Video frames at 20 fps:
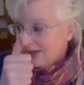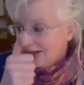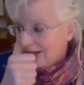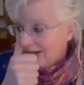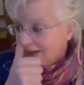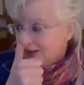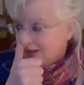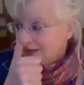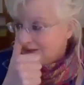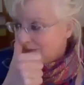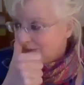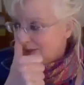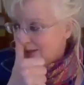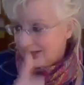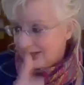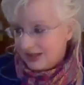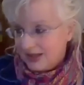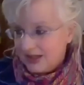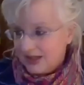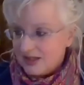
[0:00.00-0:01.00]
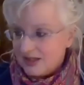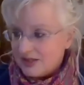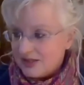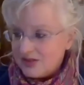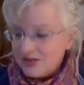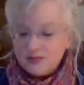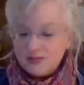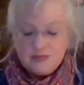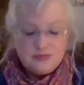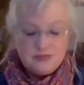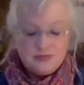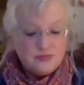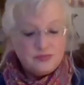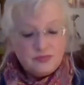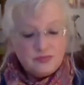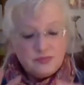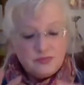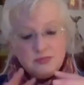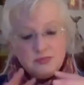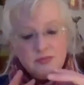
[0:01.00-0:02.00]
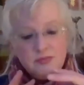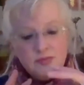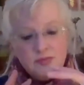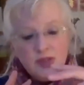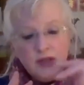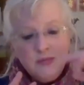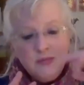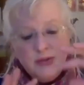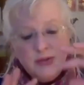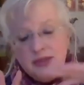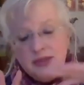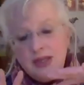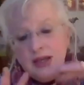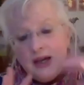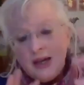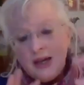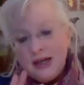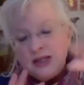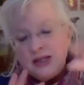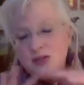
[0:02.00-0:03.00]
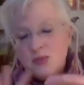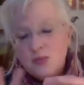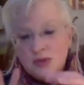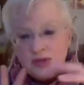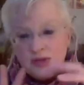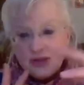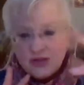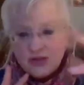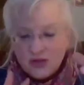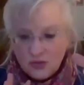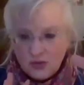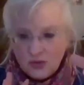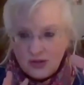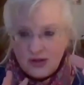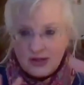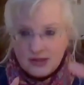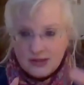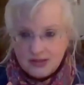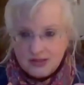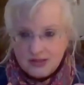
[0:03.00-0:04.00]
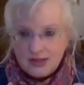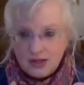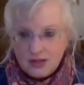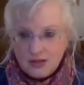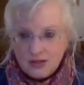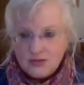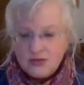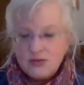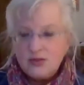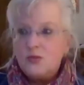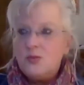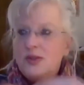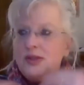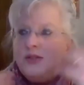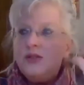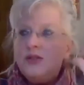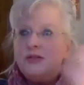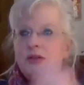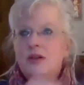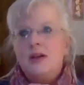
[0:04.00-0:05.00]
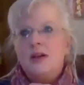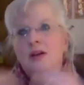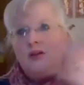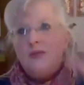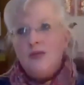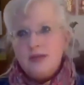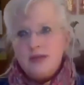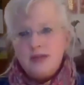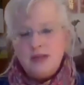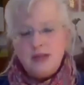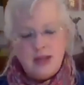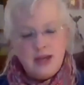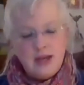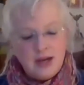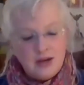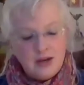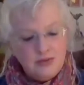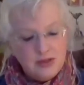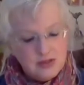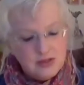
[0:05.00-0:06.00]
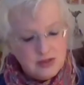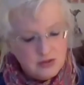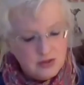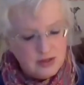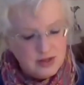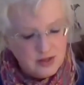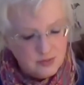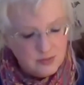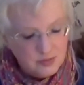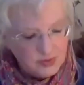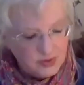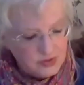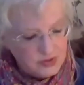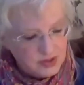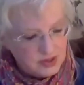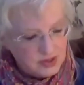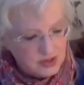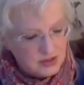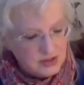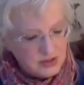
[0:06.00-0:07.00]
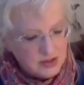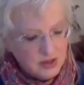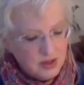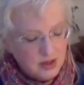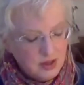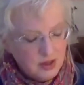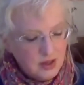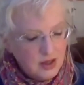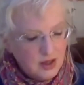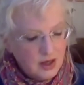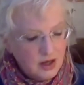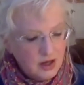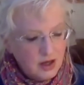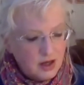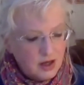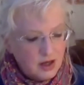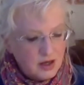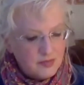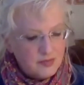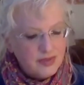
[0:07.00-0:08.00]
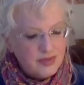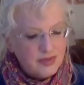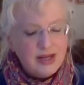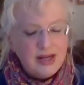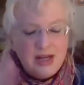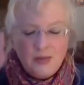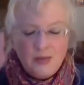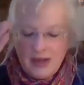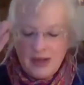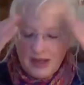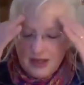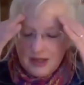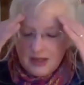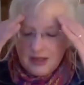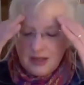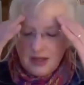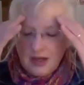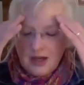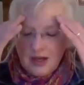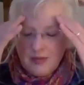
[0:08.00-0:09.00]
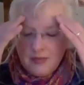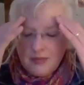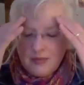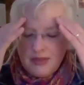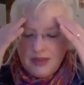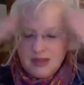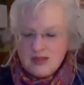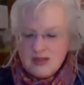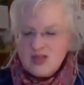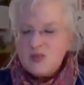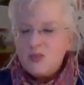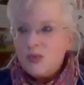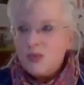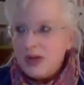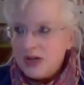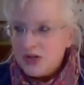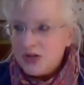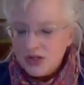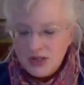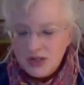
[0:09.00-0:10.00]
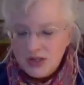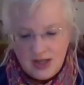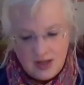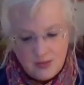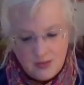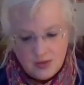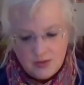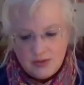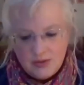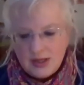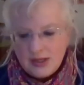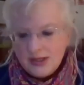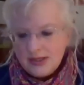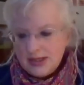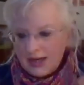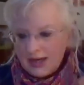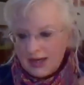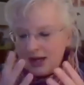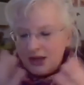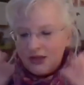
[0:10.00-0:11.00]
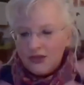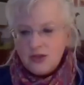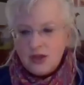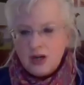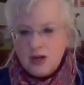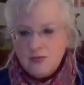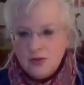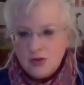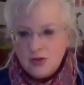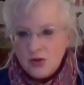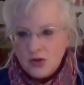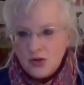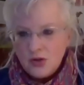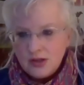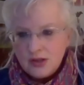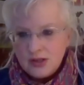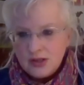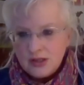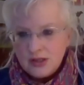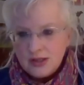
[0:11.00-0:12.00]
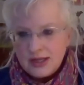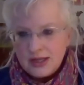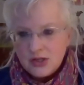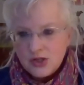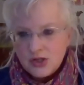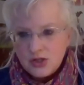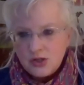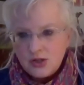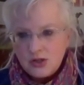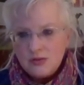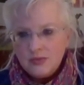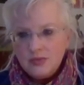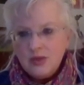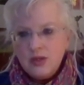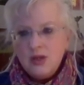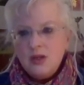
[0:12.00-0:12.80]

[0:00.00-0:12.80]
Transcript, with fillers: like ridiculous. But the ice will destroy a cell. So we do not obviously have these cryoproteins. Uh, but anyway, in, I, the inspiration came on that day. I thought of a girl in a glacier